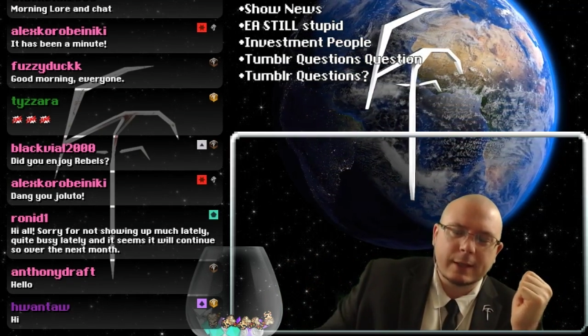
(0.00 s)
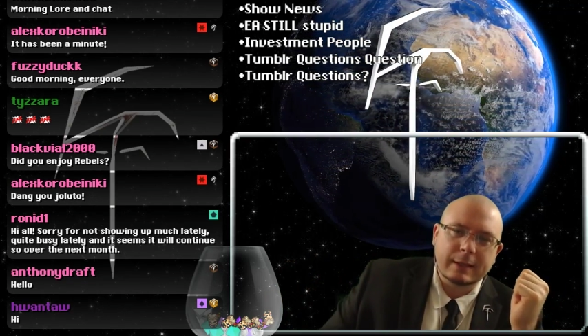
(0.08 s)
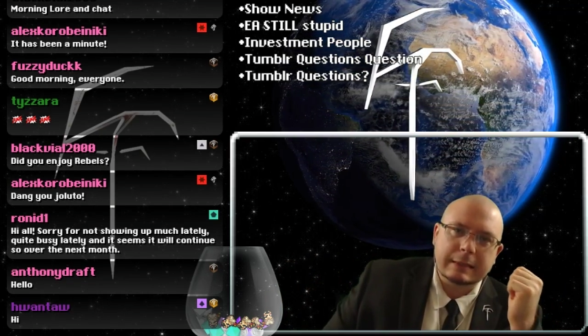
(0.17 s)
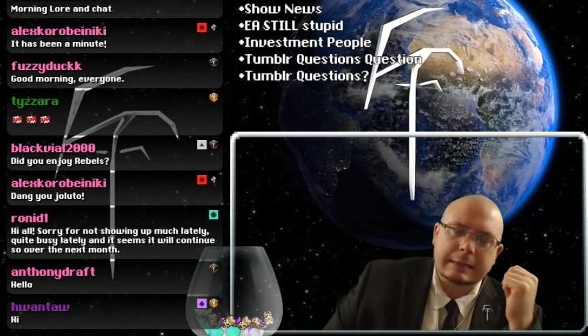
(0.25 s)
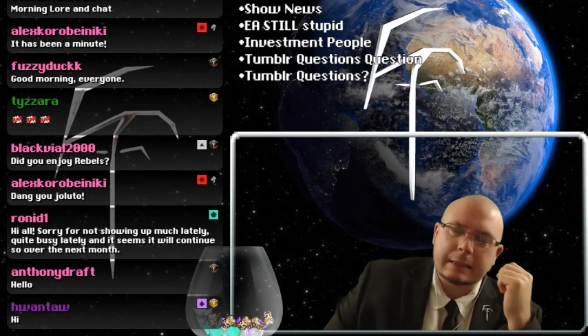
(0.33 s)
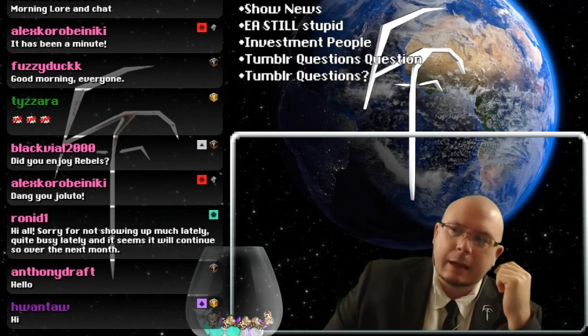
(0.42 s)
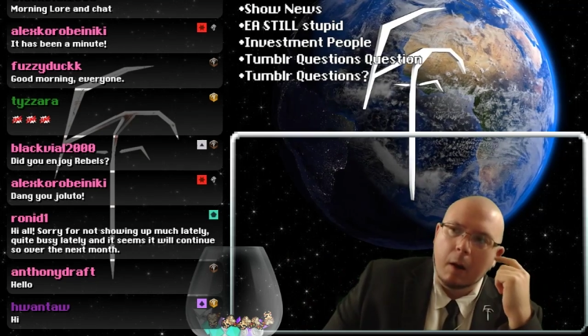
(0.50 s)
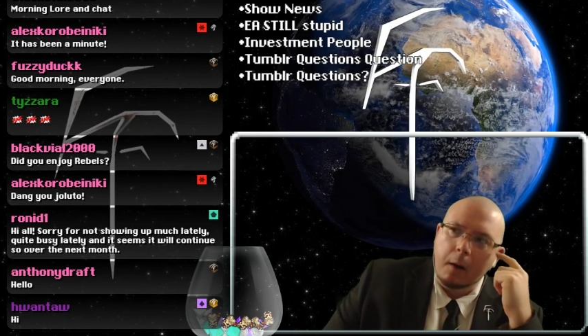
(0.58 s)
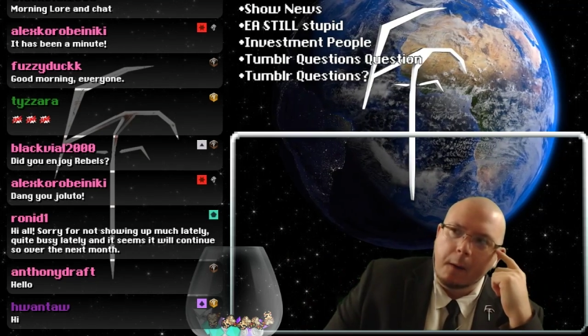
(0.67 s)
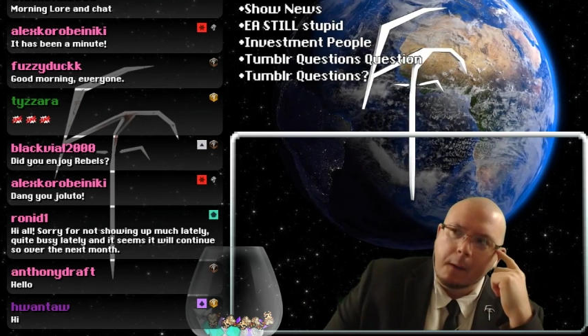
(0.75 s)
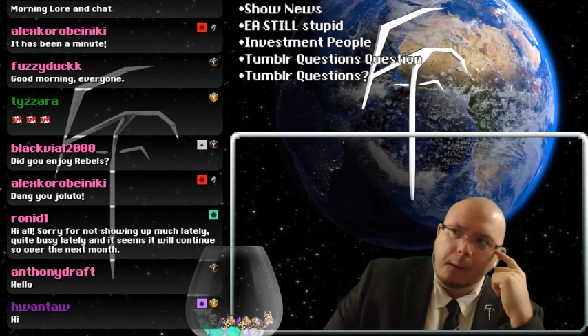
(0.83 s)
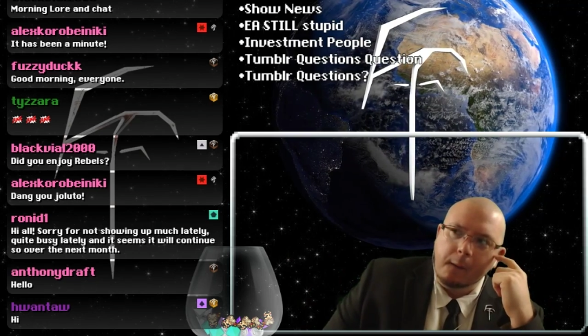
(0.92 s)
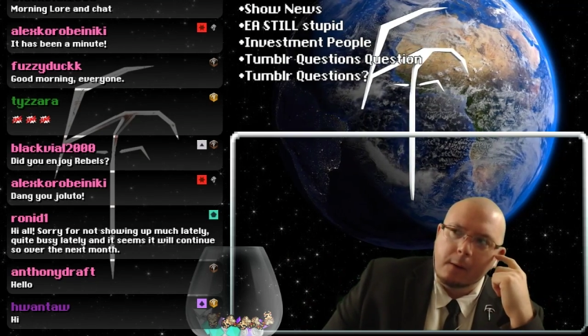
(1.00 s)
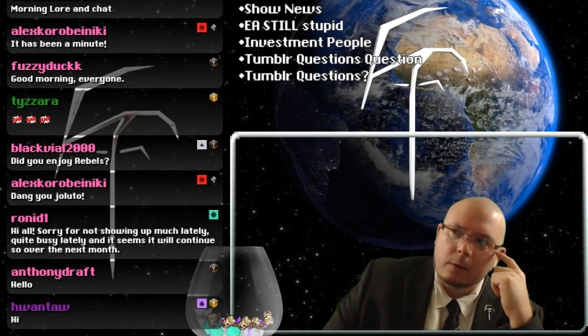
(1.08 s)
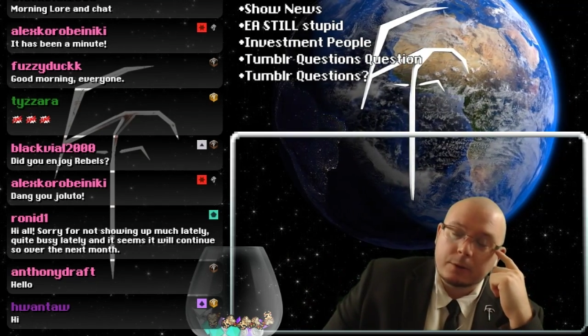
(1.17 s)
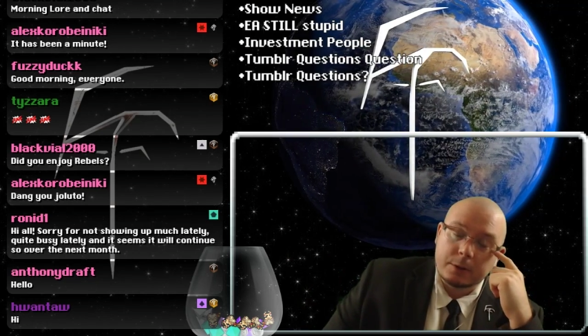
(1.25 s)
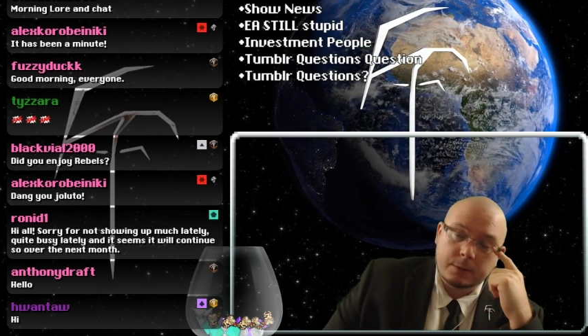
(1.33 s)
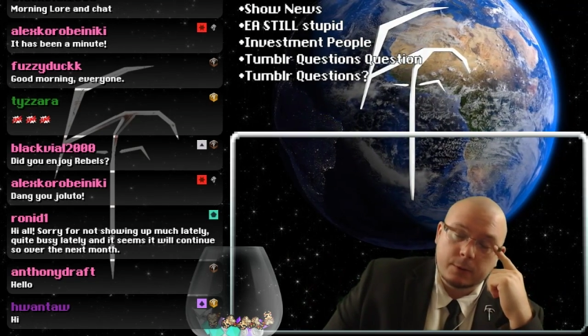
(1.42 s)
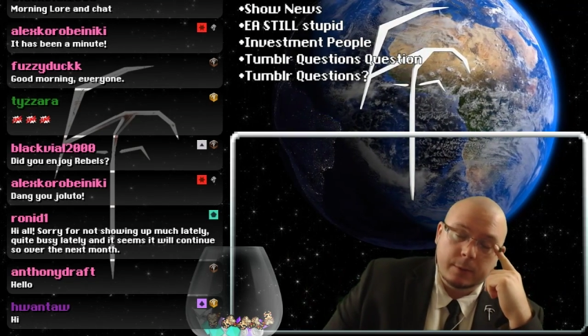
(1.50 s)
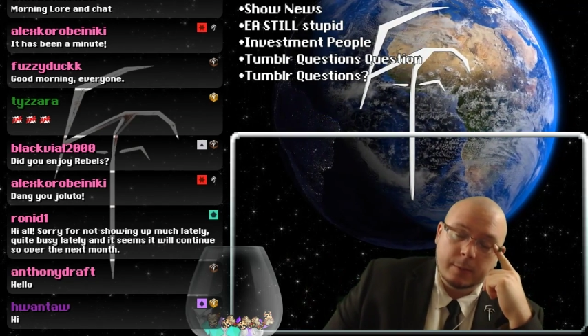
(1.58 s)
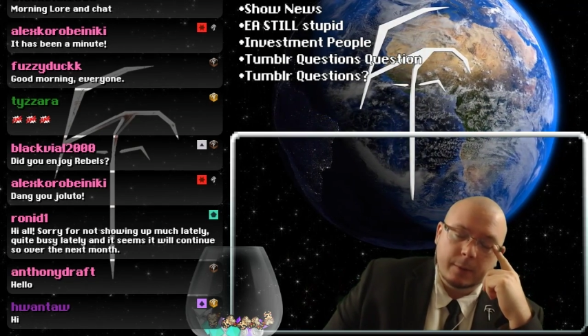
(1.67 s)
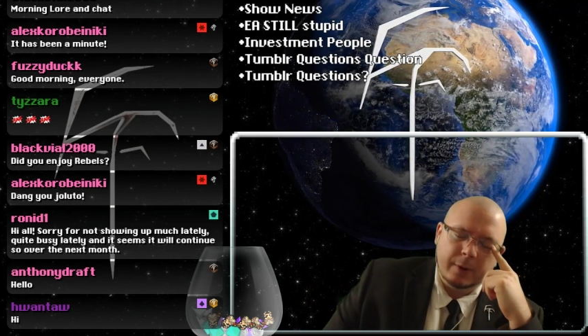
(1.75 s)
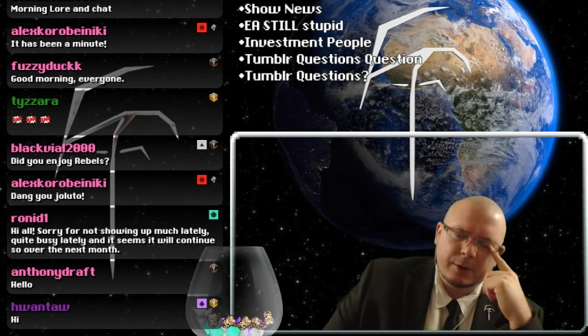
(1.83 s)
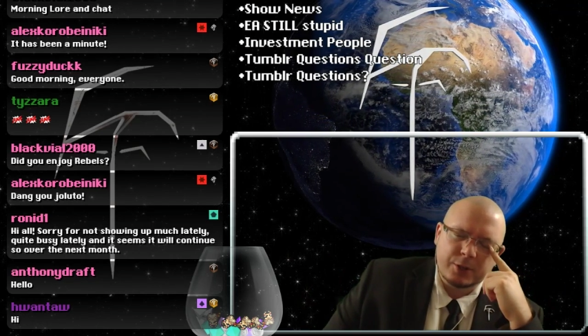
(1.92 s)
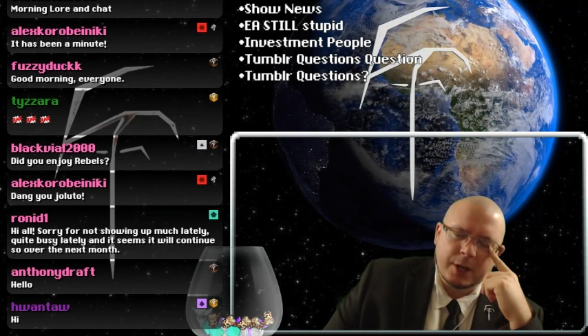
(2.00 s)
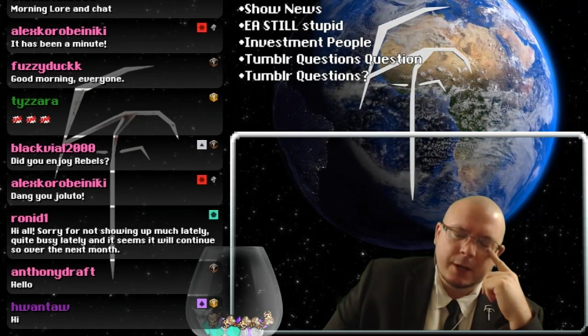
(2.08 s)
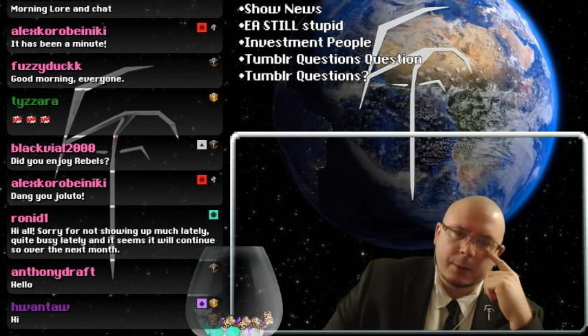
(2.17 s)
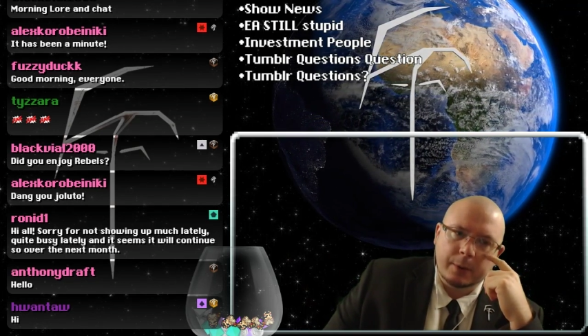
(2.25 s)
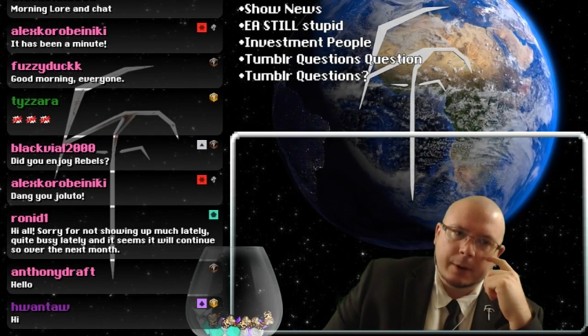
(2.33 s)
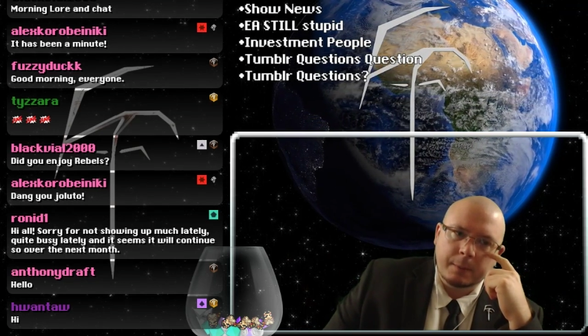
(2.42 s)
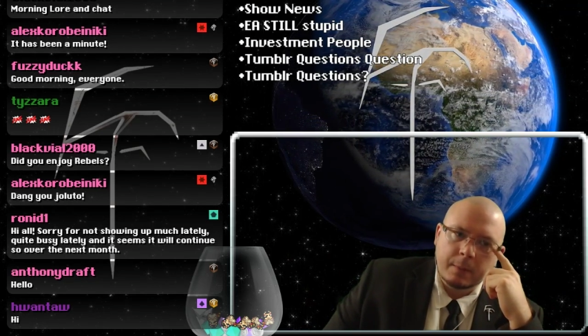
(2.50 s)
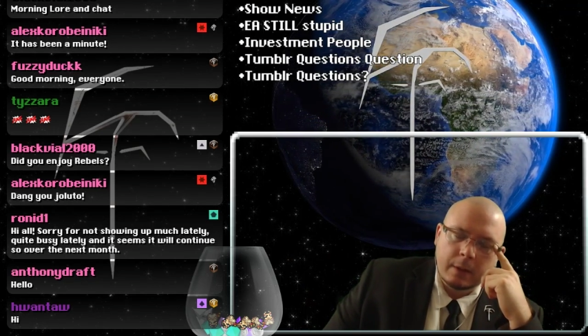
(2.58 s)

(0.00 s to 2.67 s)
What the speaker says: this, which would have been around January.